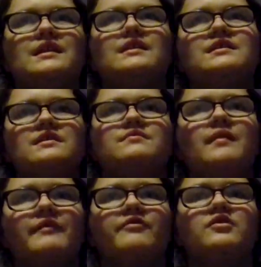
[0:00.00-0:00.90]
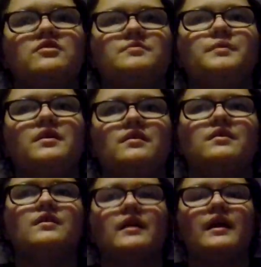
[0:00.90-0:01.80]
this is my first book.
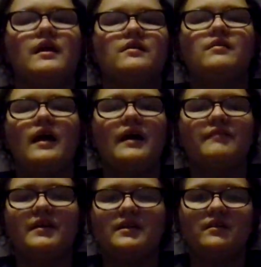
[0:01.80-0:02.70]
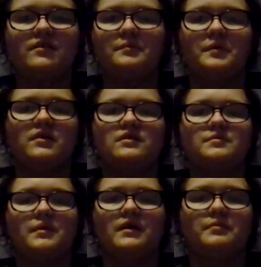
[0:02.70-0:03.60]
Like, I don't have any of the books
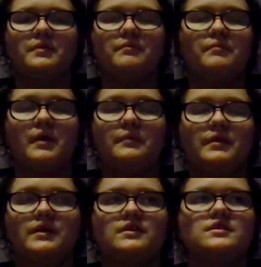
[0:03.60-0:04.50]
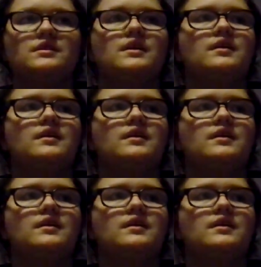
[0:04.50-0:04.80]
published.